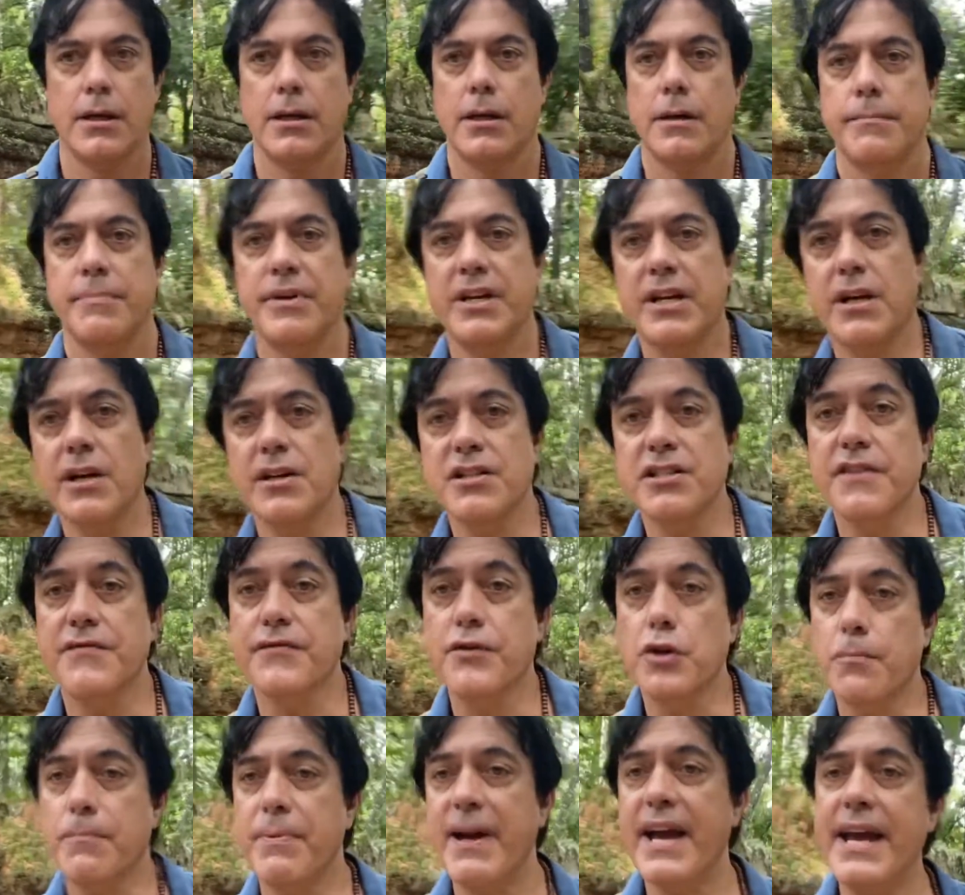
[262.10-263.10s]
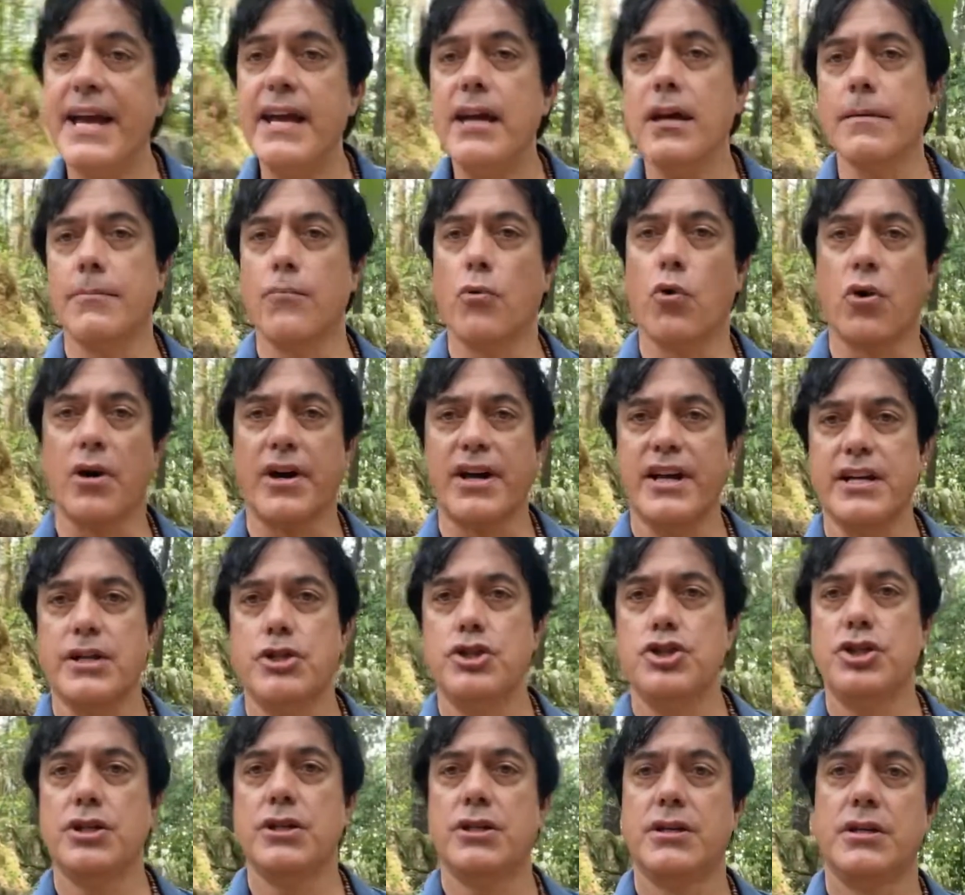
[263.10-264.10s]
Because if you're paying a
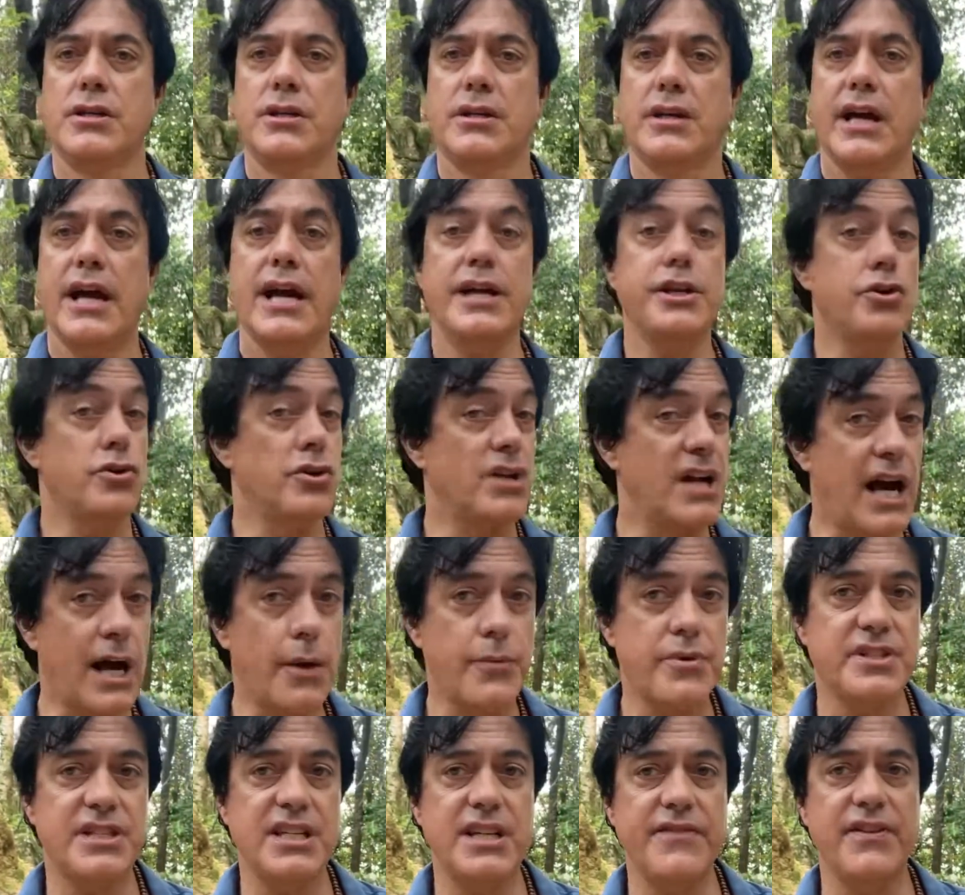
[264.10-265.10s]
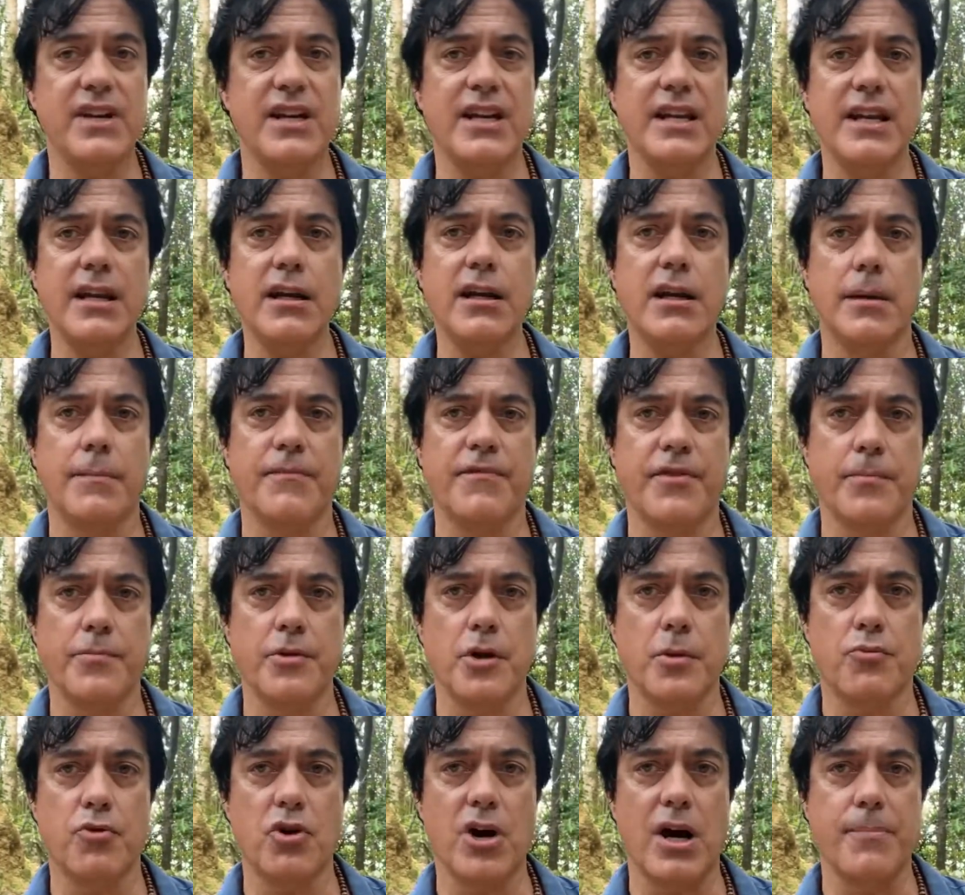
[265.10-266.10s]
mortgage and you're not receiving an income from your
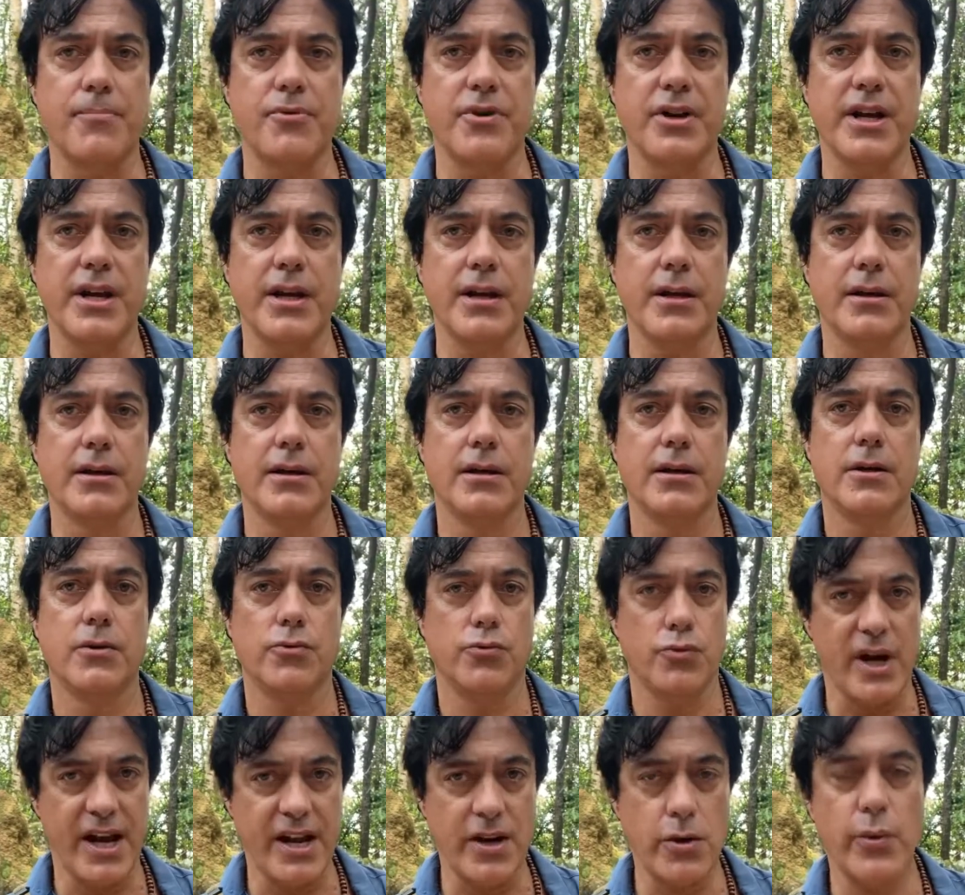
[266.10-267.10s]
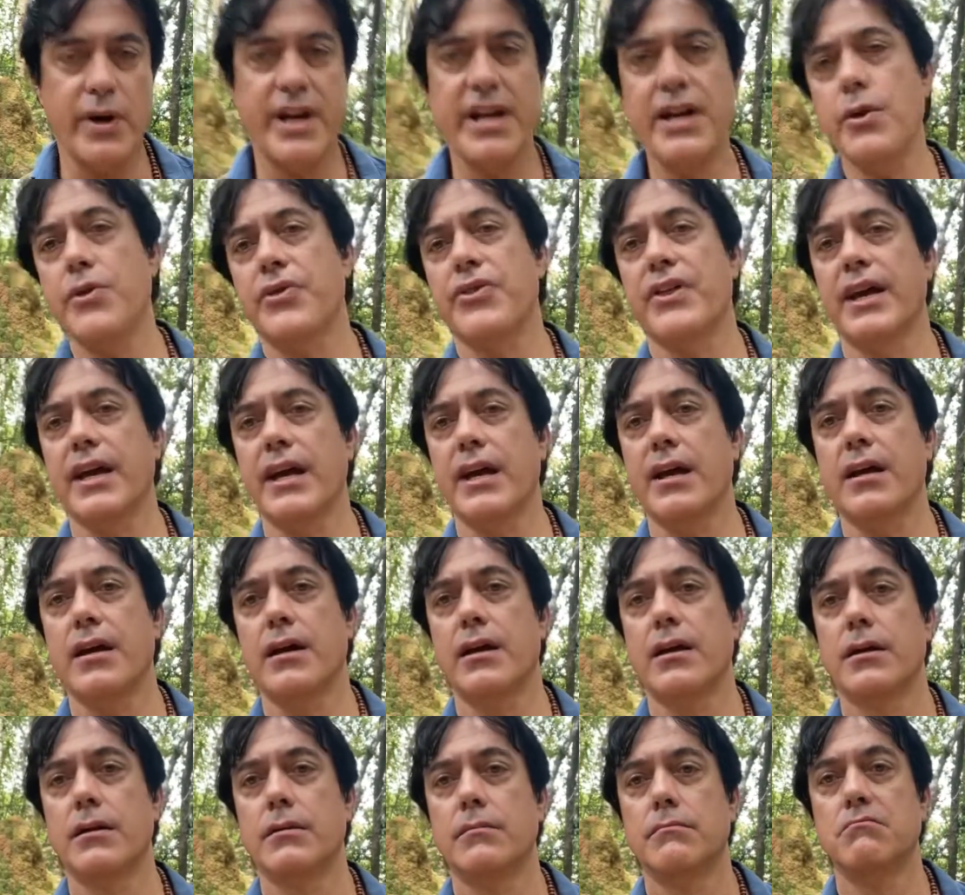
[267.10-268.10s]
property, right away you think
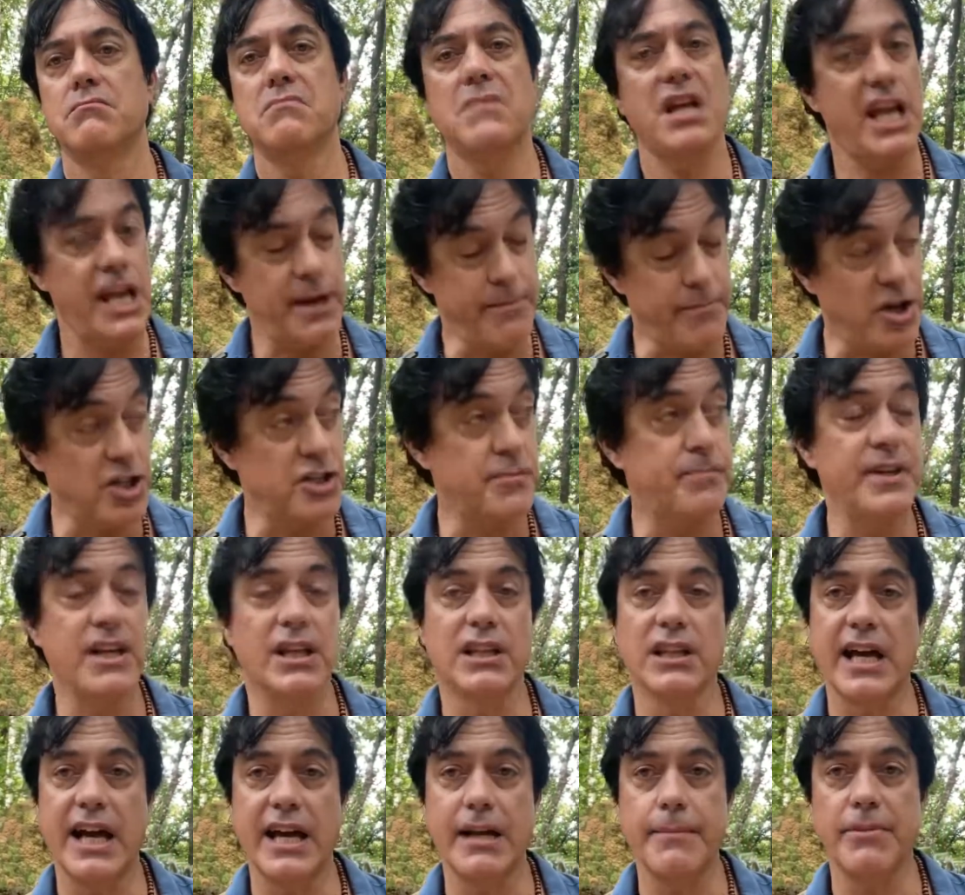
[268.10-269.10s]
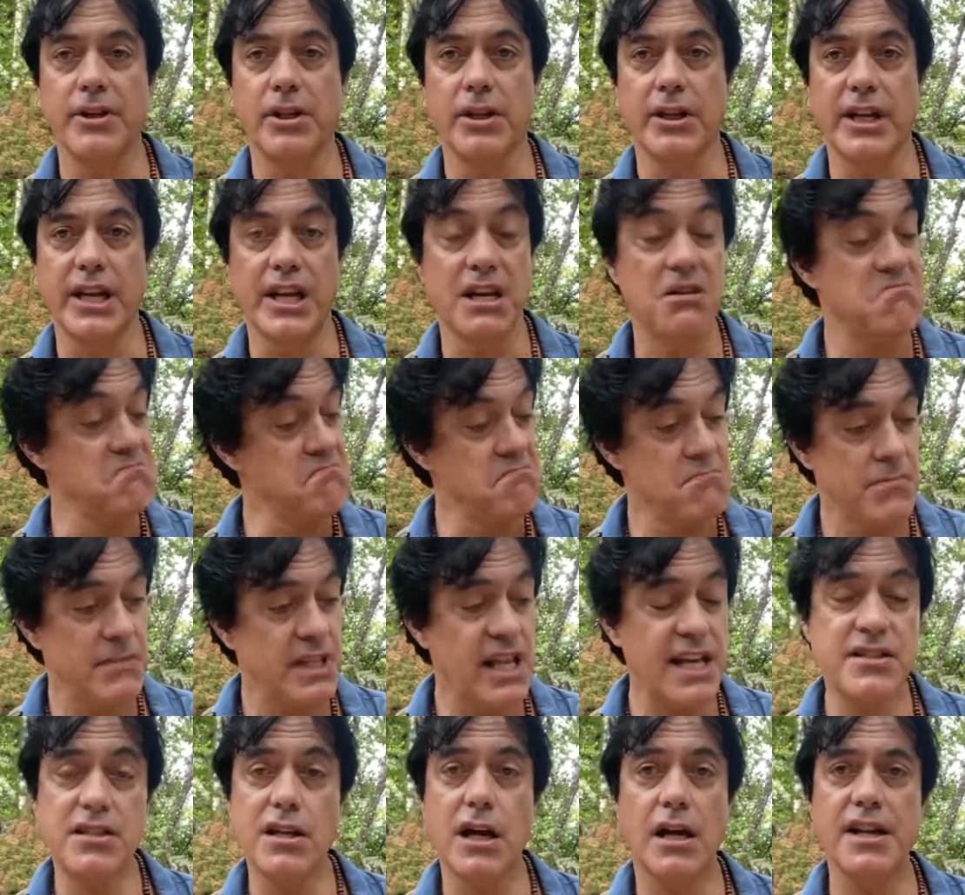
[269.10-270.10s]
it must be a liability.
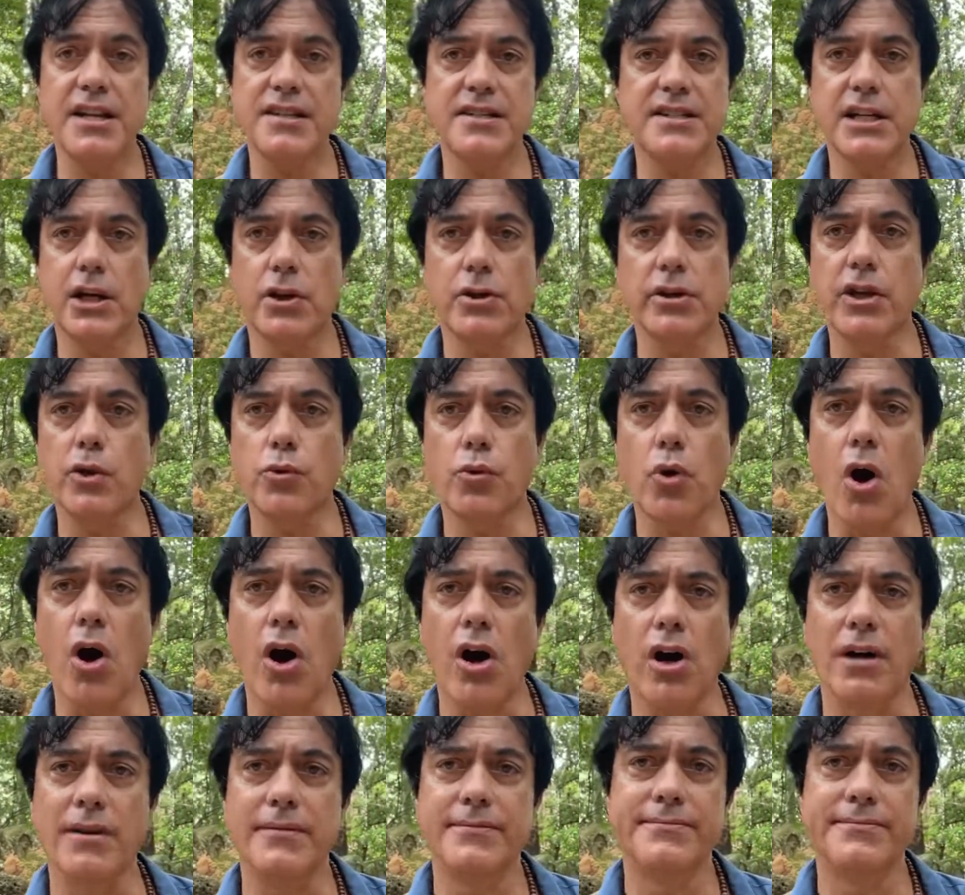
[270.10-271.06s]
That's not necessarily wrong.